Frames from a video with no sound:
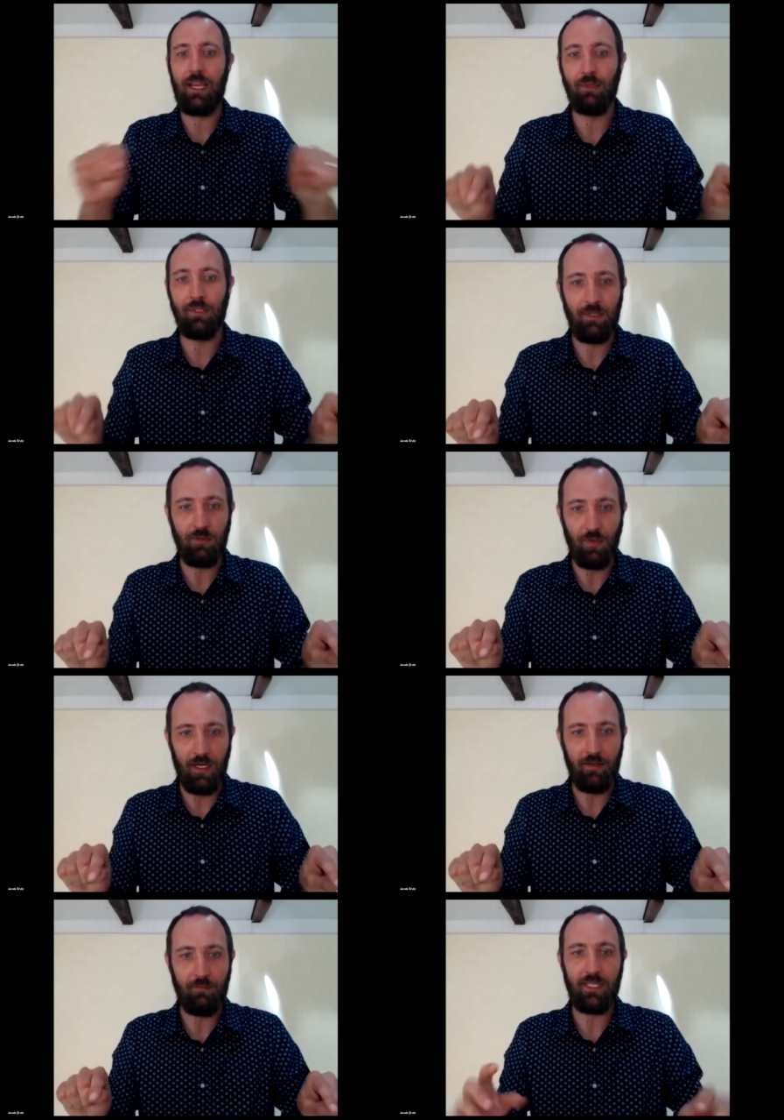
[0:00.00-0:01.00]
able to be
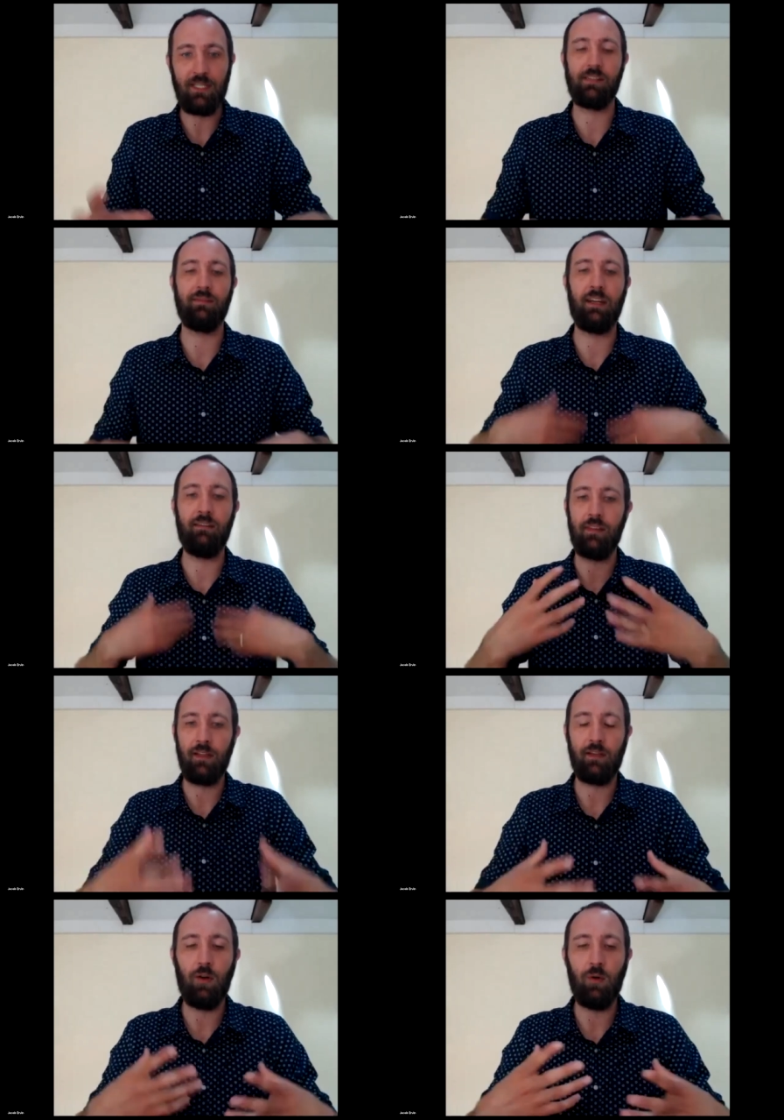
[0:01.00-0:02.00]
run because of kind of the
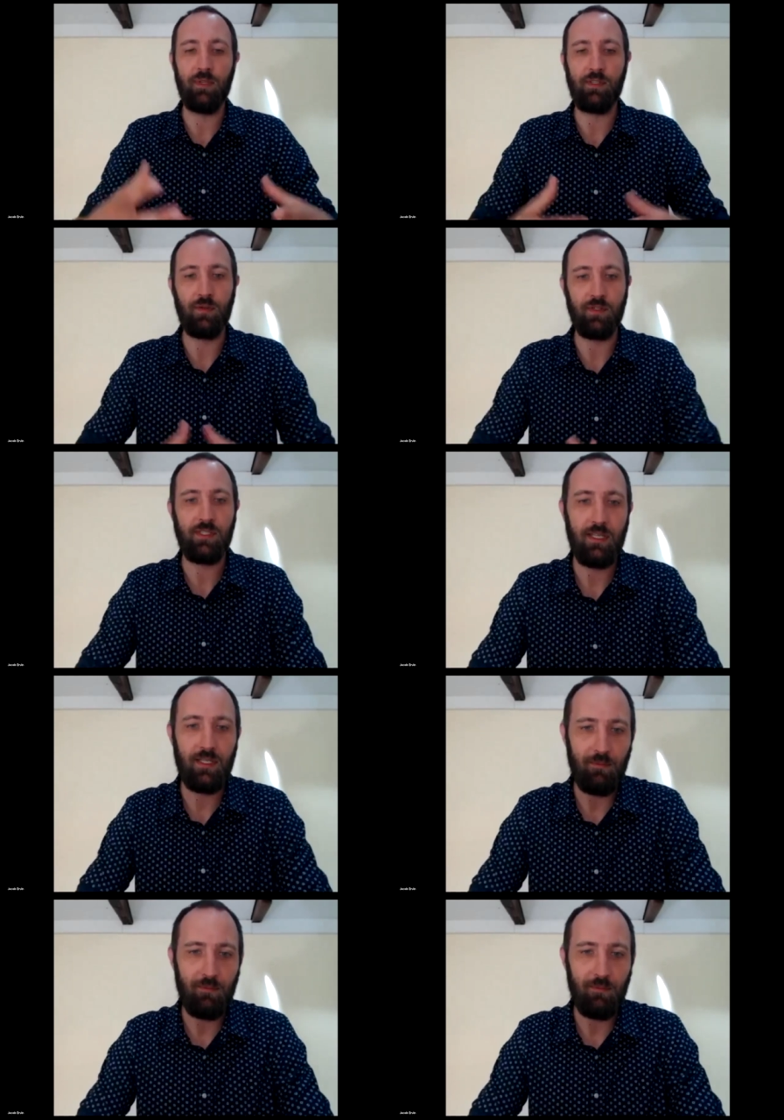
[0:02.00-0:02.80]
like open sourced